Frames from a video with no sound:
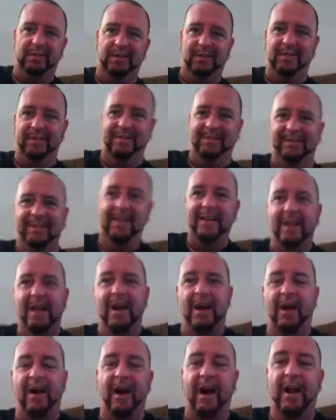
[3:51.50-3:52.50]

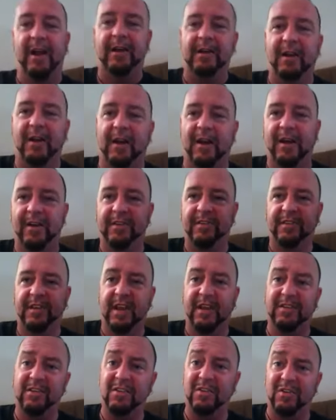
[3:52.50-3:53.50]
All right, uh,
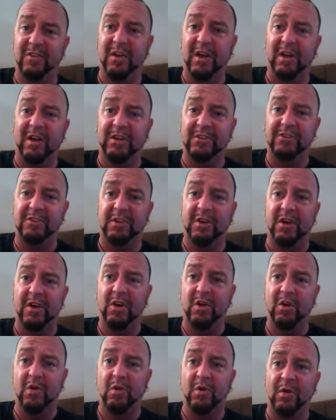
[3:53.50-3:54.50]
stay tuned. I'll let you
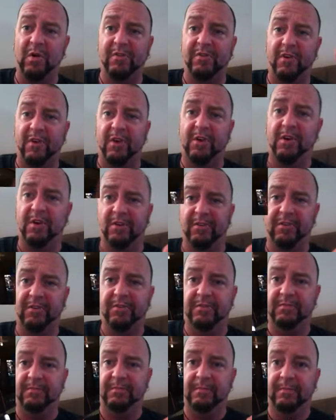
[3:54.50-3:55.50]
know if Art
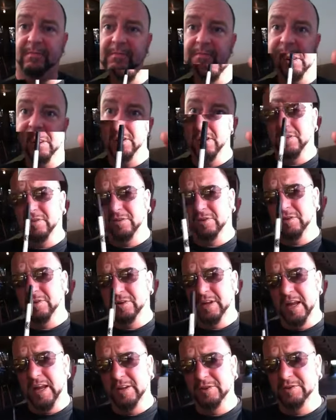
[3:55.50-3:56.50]
calls. You secured another
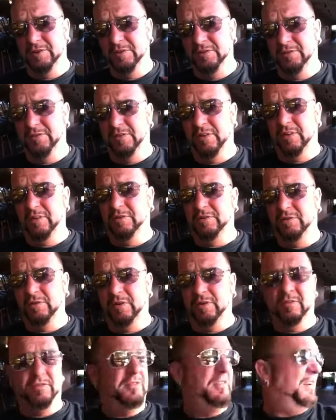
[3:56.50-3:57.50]
location for the
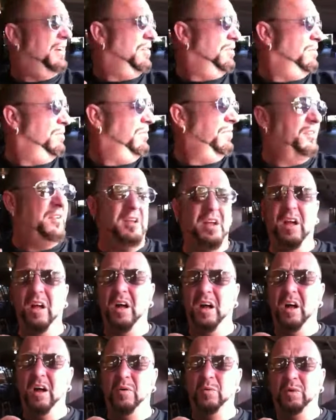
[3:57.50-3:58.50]
short films,
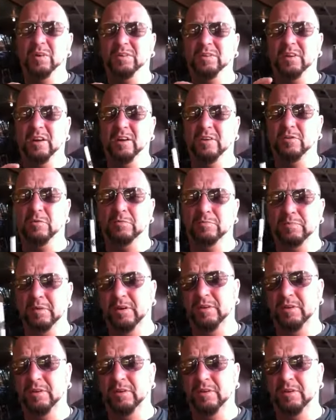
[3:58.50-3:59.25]
uh, Recycled